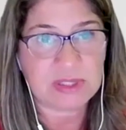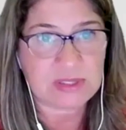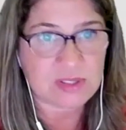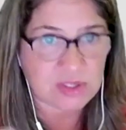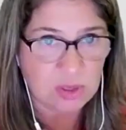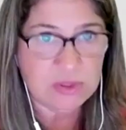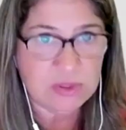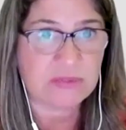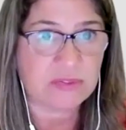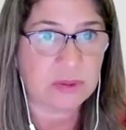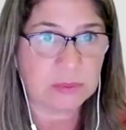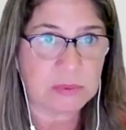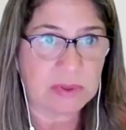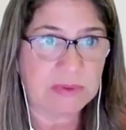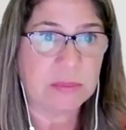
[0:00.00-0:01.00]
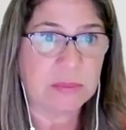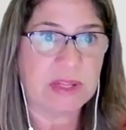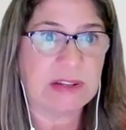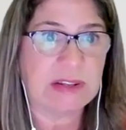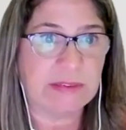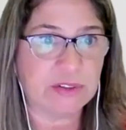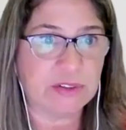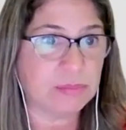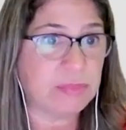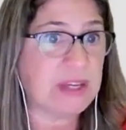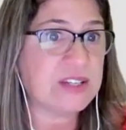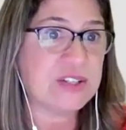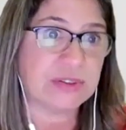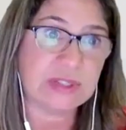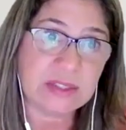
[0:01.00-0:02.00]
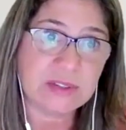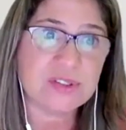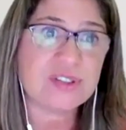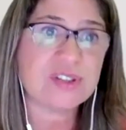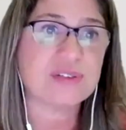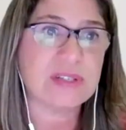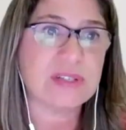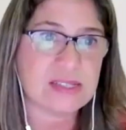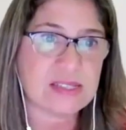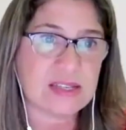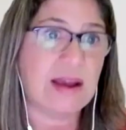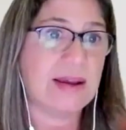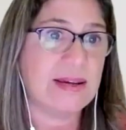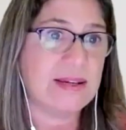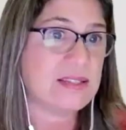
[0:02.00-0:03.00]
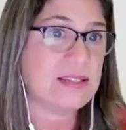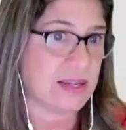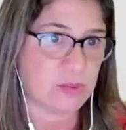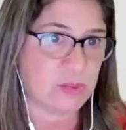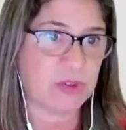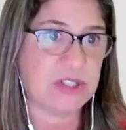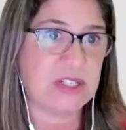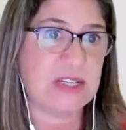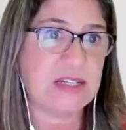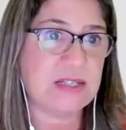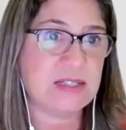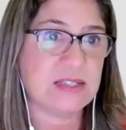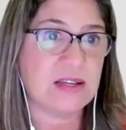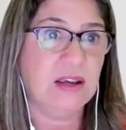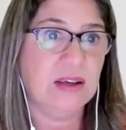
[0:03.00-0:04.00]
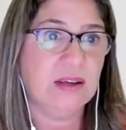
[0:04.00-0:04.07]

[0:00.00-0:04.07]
so different one from another based on industry, size, expertise.